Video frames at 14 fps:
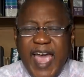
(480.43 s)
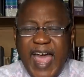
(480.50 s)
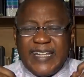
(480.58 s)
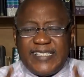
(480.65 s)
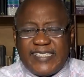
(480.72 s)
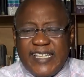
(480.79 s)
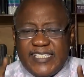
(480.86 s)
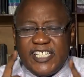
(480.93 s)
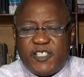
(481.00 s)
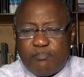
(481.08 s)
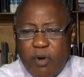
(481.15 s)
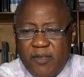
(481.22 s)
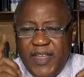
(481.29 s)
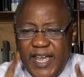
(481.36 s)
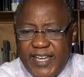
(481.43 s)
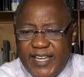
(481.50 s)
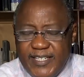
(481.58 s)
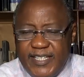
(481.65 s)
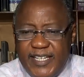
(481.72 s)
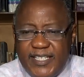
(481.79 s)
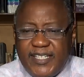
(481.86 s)
and sees his brother
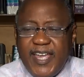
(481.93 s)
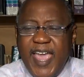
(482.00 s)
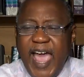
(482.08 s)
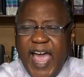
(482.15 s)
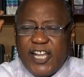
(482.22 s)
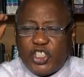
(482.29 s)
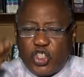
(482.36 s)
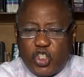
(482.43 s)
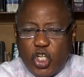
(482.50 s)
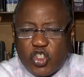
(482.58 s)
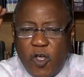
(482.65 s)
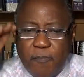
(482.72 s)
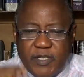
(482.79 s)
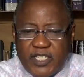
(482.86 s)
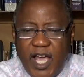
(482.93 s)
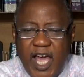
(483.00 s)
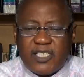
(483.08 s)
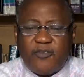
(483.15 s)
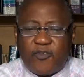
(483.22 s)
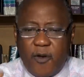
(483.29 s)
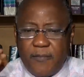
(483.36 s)
in need and shuts up his
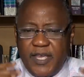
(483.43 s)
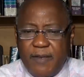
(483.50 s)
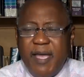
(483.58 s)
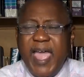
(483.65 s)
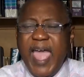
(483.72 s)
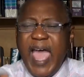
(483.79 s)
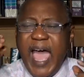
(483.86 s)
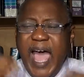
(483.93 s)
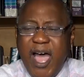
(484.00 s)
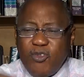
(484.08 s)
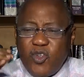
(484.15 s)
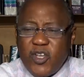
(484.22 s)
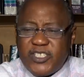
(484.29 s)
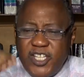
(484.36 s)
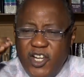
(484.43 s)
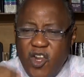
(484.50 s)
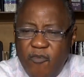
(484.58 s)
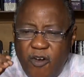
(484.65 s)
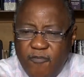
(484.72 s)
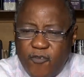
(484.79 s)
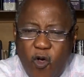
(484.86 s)
heart from him, how does the
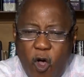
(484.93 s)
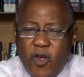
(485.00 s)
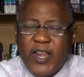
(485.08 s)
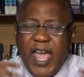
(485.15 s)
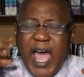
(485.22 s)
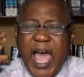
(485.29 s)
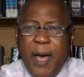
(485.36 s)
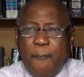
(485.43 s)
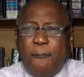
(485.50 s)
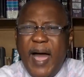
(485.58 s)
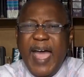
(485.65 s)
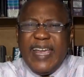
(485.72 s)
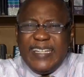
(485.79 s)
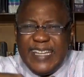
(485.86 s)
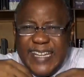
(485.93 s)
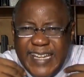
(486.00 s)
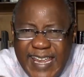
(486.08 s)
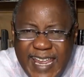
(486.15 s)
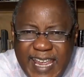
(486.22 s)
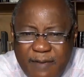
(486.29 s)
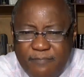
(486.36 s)
love of God abide
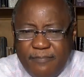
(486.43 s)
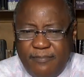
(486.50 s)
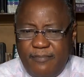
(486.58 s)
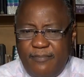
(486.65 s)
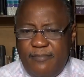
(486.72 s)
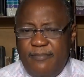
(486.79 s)
in him?